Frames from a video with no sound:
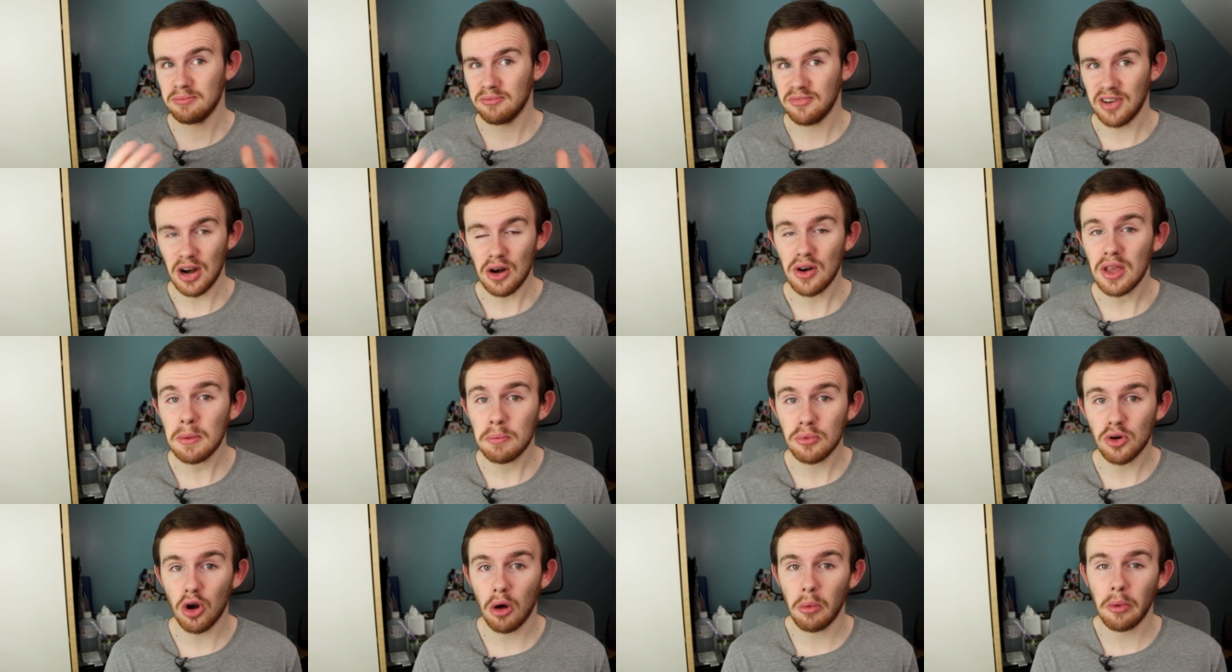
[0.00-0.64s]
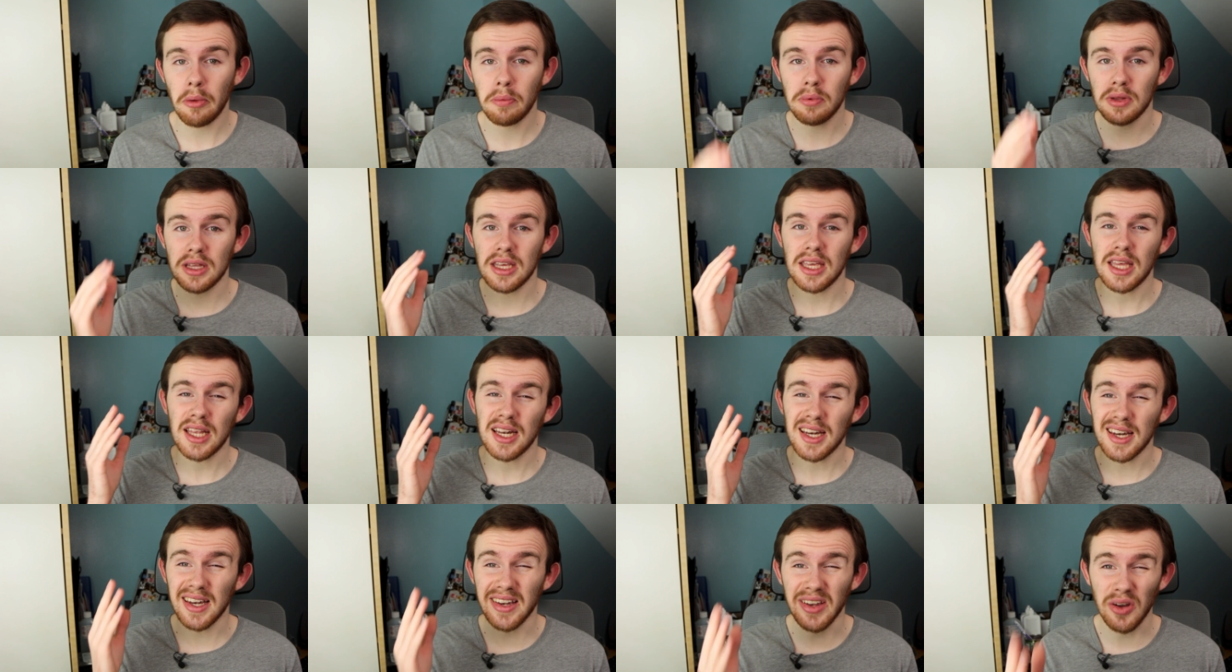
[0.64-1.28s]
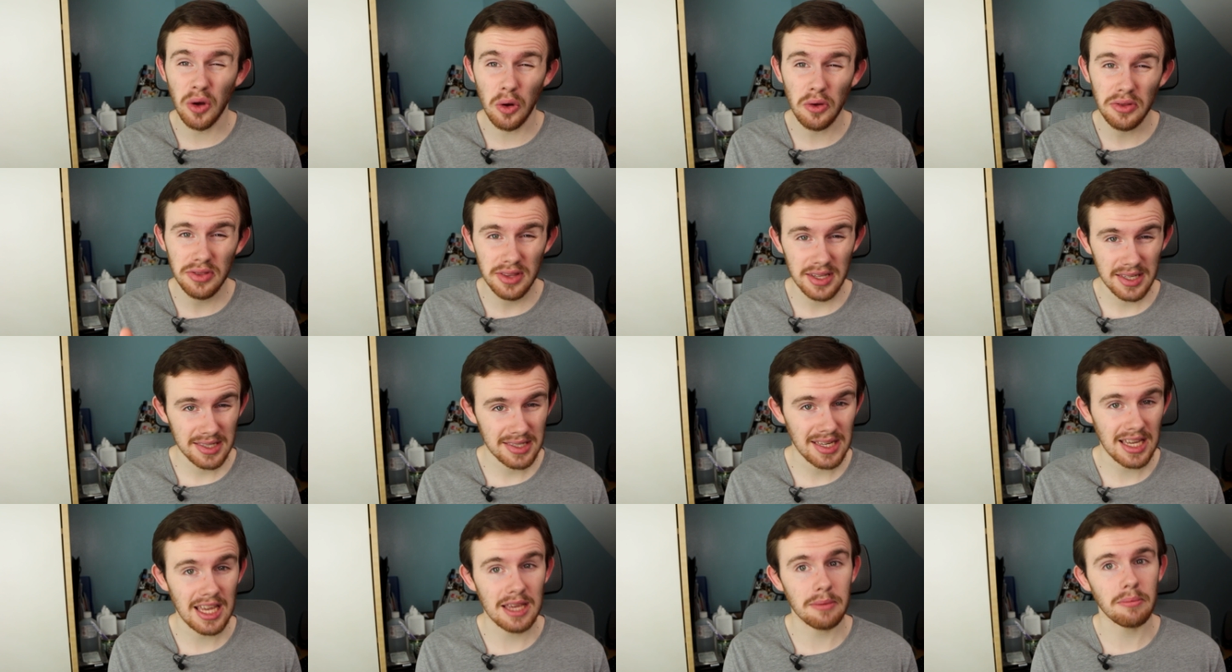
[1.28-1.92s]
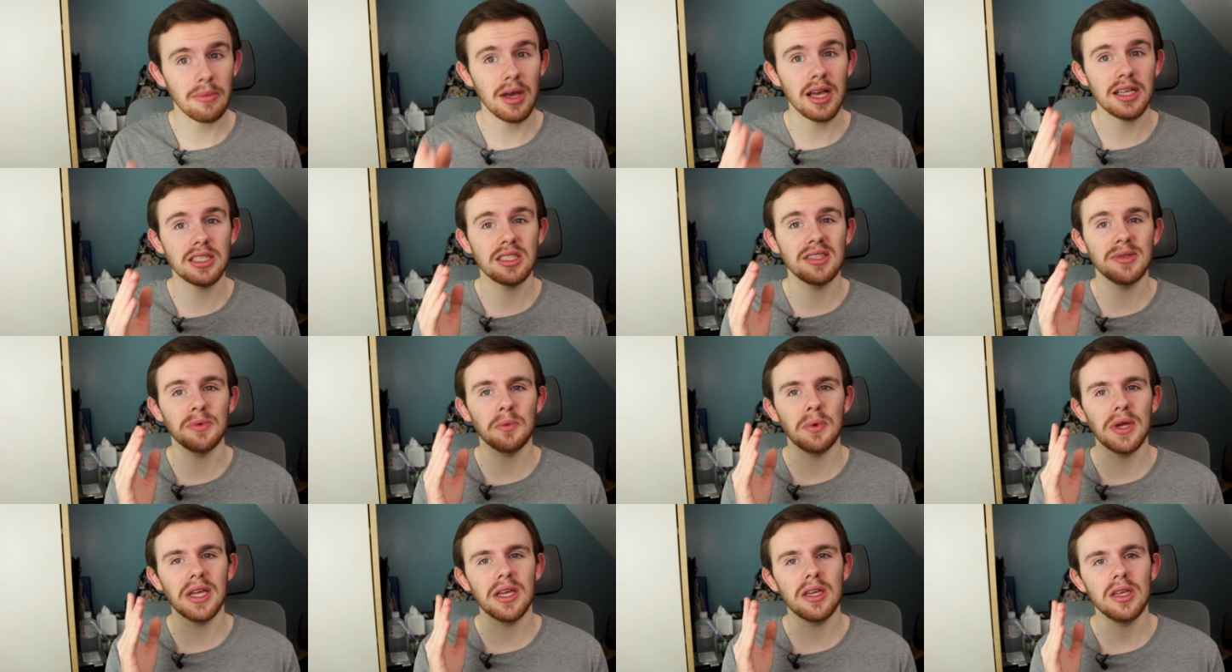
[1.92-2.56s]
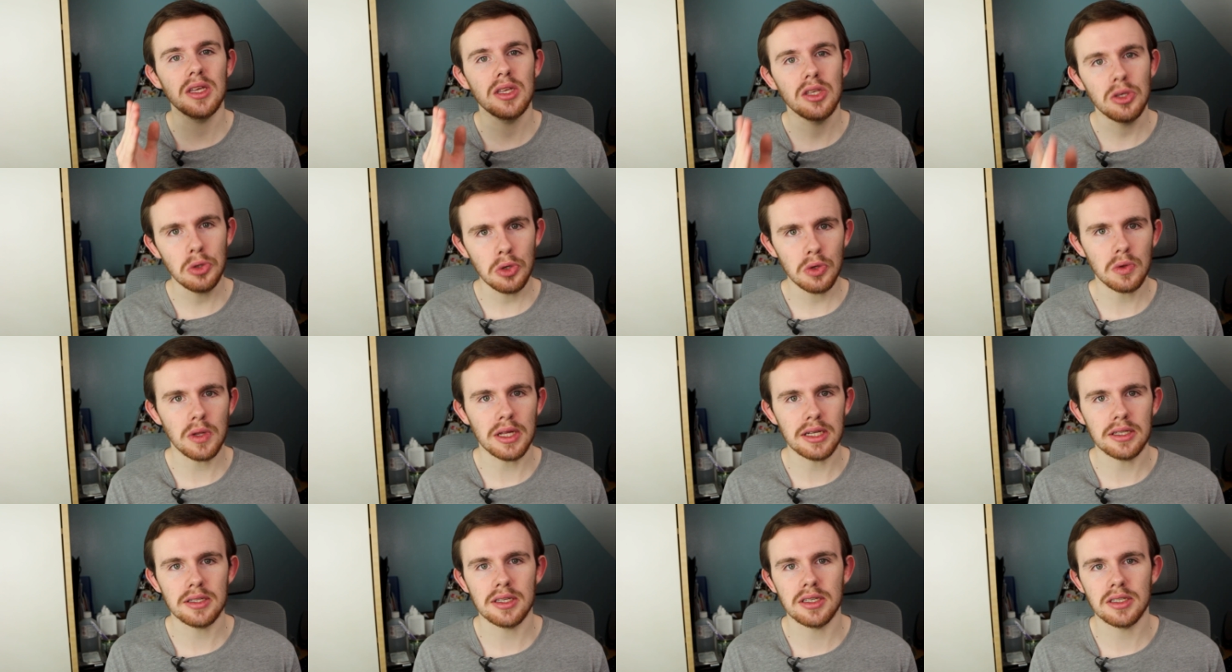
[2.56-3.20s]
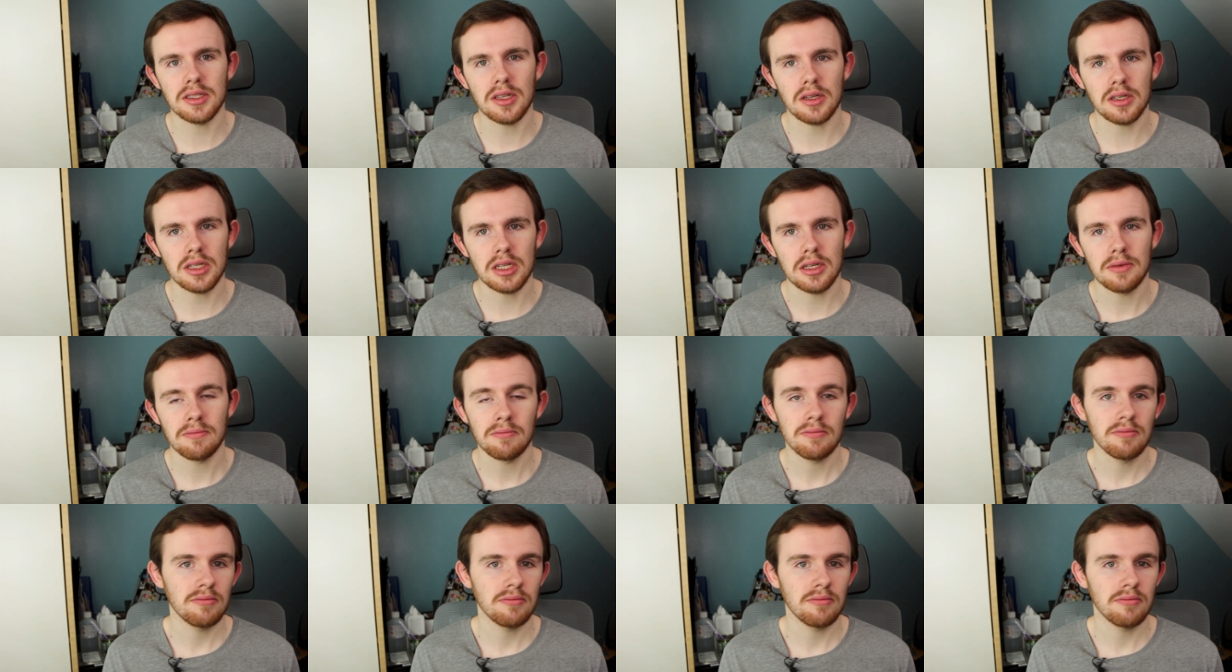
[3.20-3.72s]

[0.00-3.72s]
very probably not the same as the way you like to study.